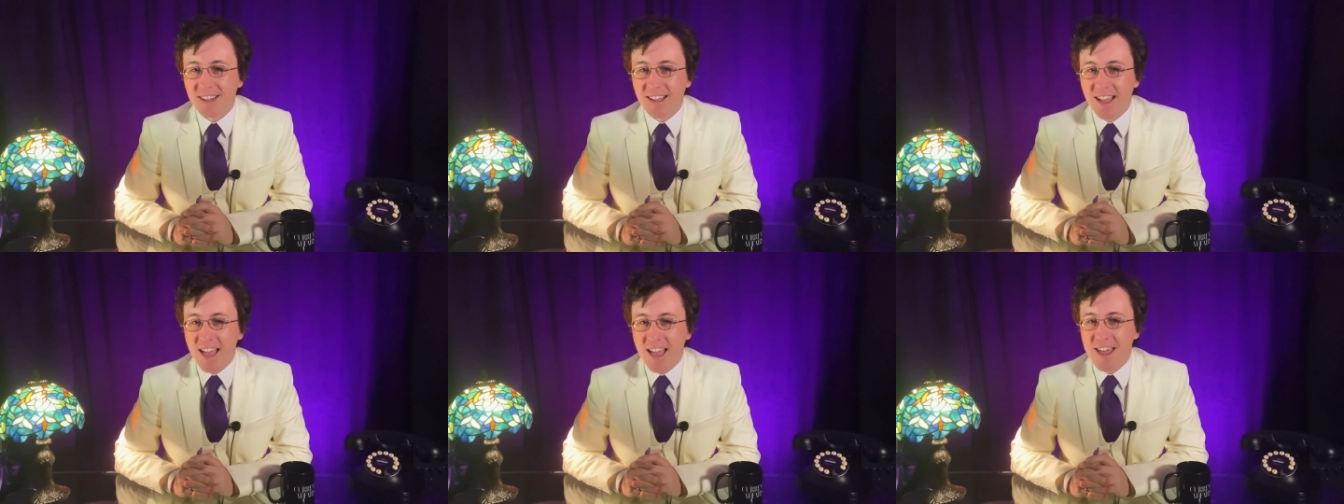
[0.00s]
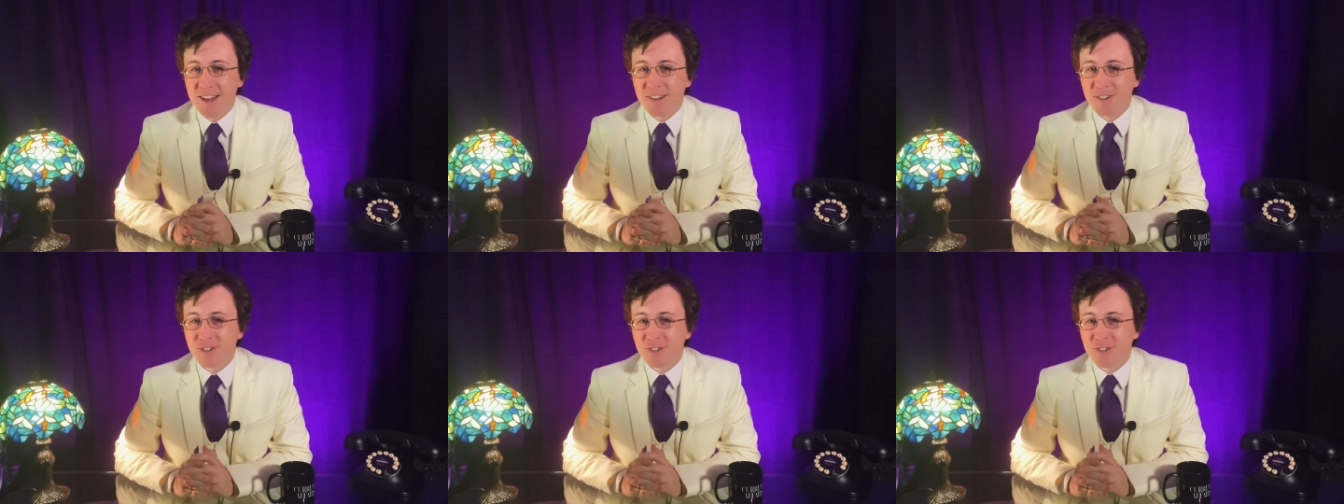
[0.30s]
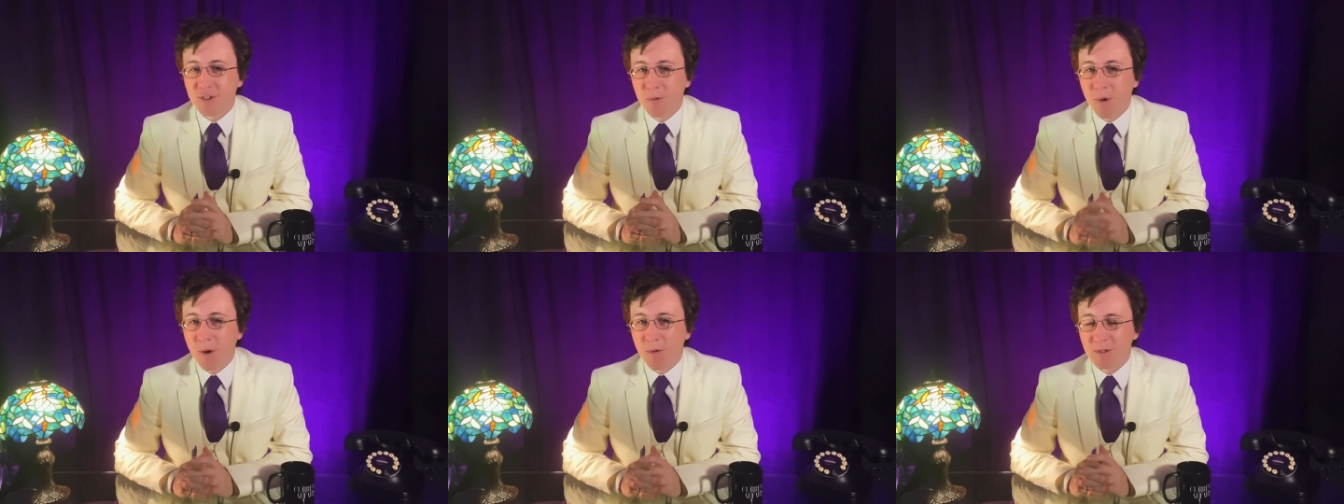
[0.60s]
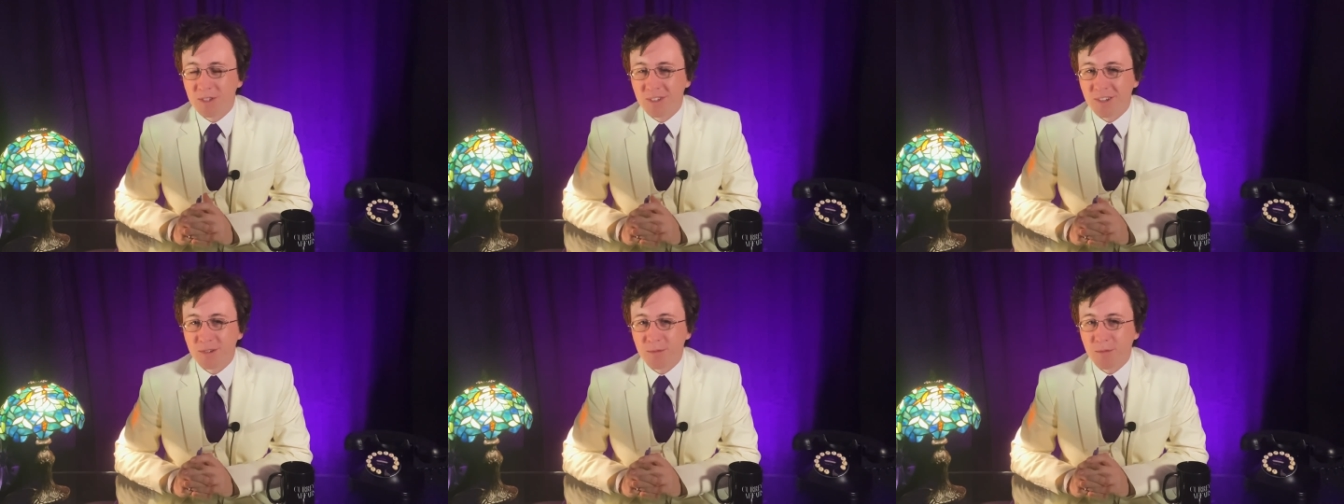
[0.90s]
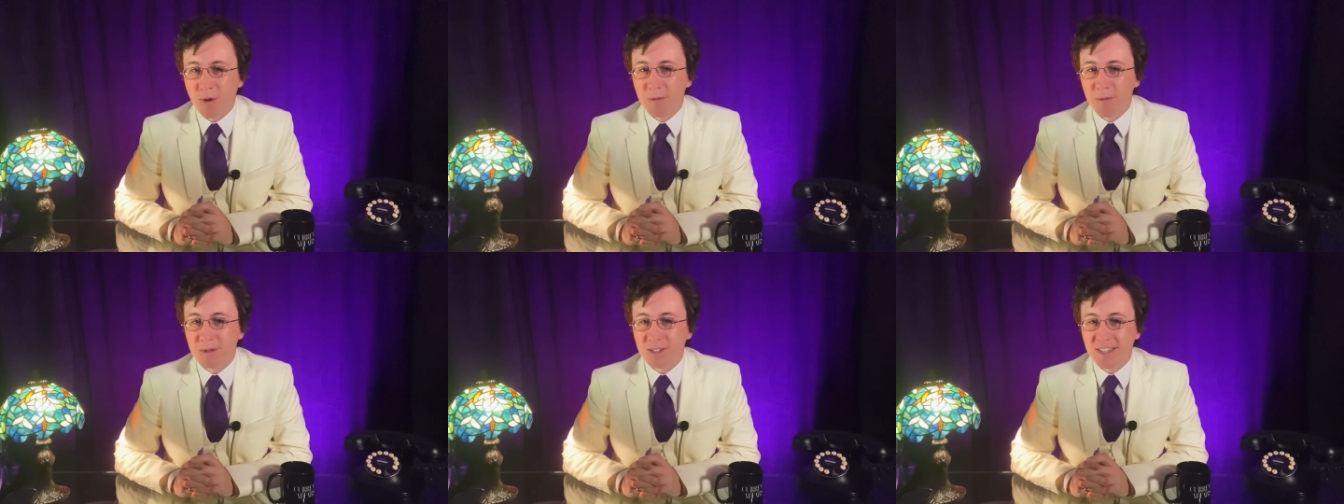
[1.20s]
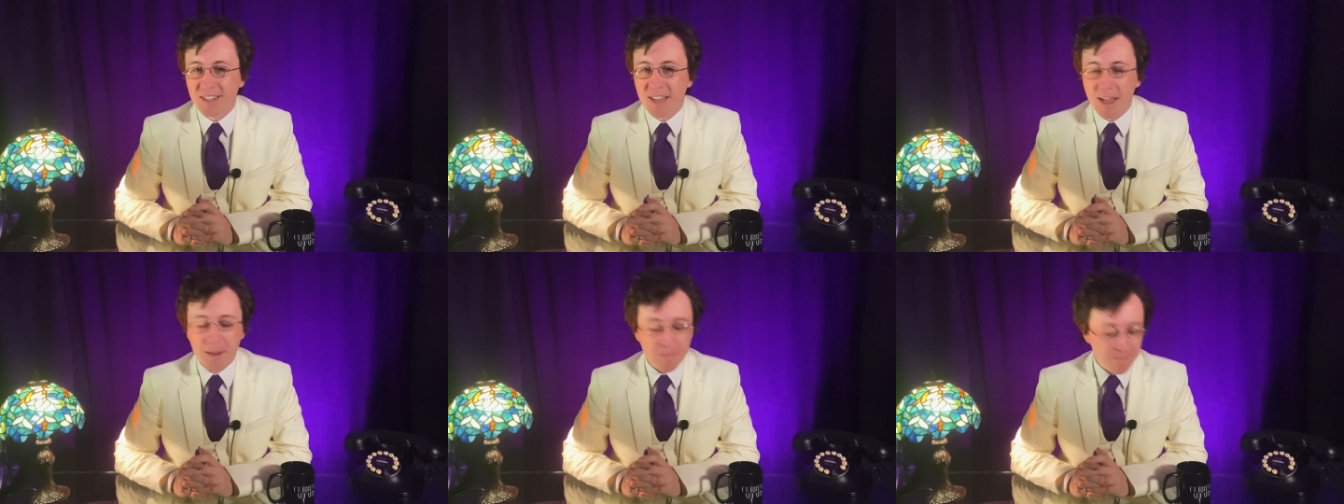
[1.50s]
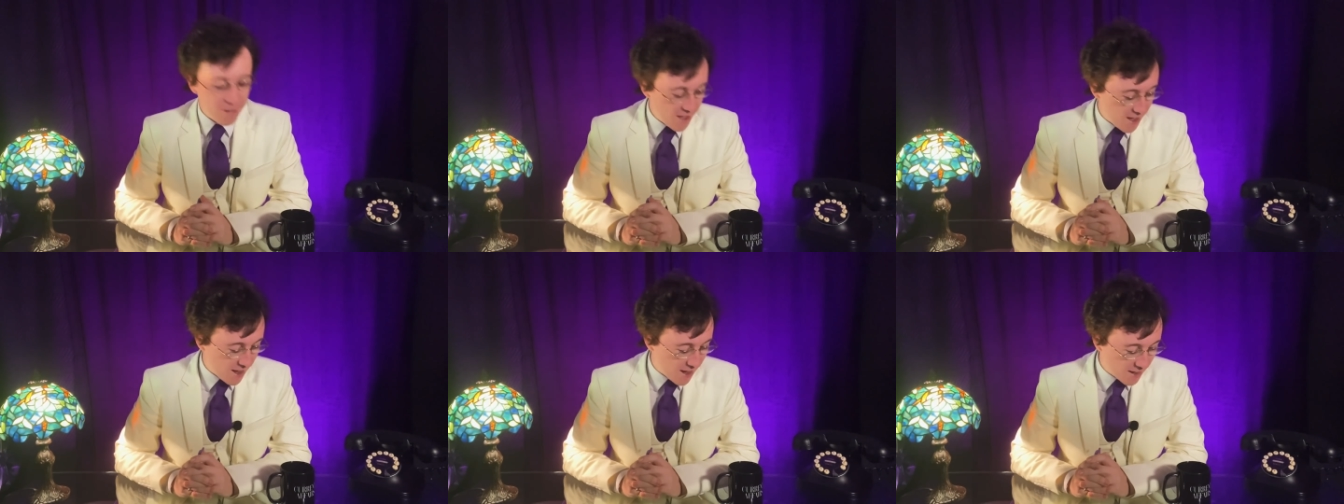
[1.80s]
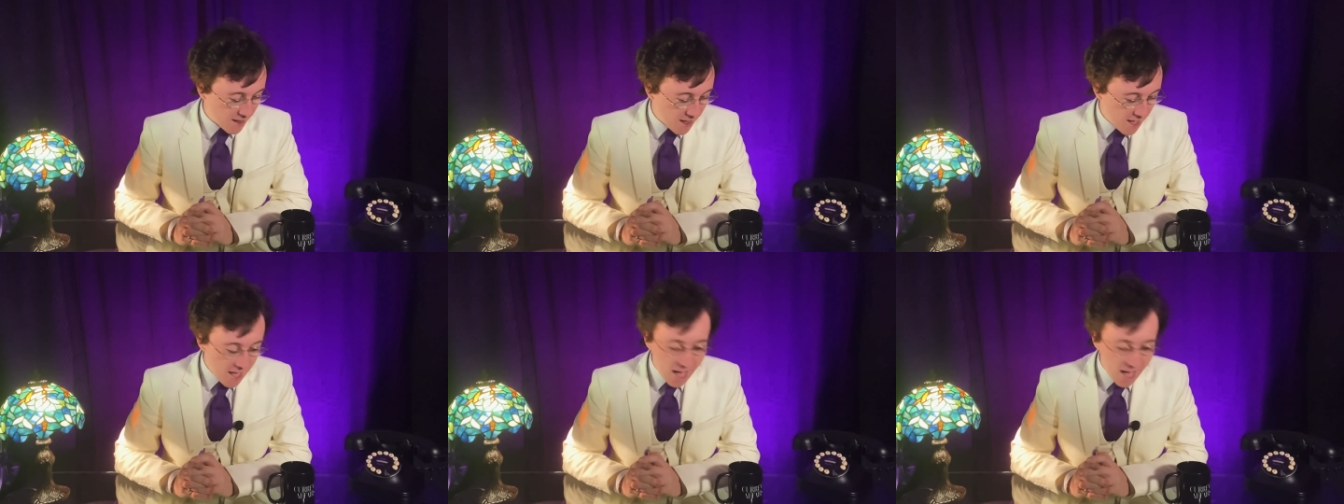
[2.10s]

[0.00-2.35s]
end to what was such a promising campaign?